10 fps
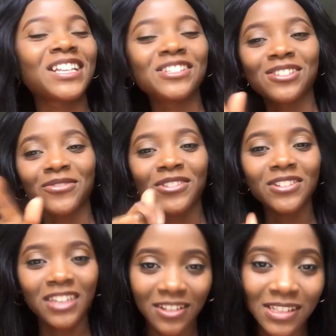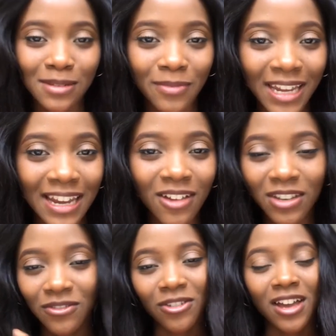You should feel guilty by now
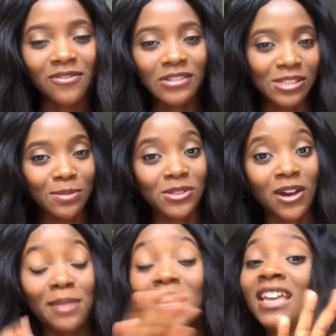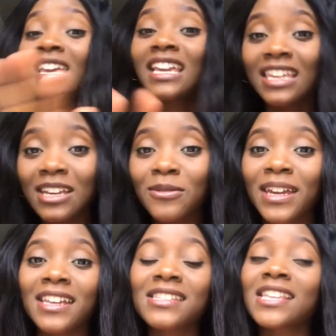if you haven't subscribed. Either
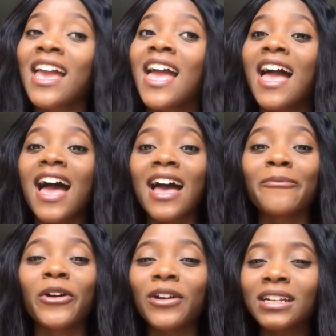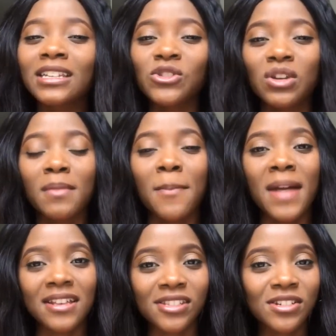way, I'm currently doing my
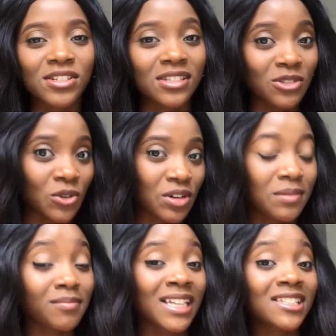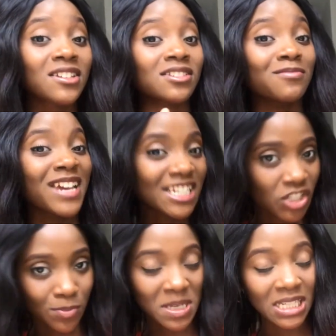master's in Durham, master's in
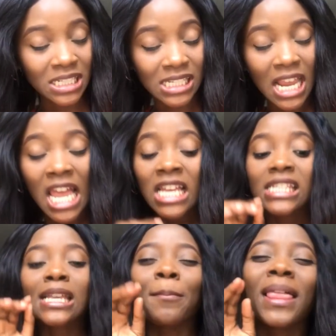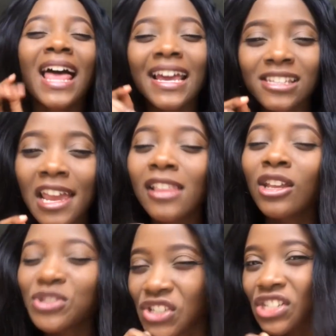management, supply chain
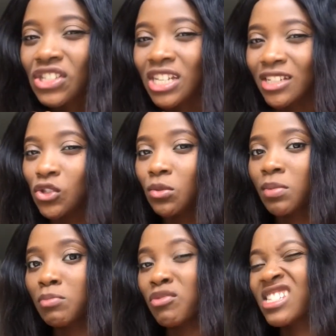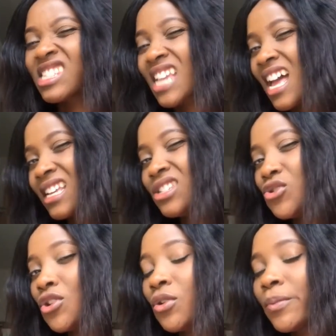logistics to be precise.
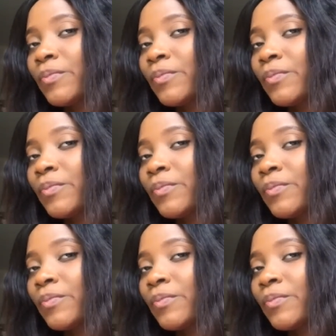You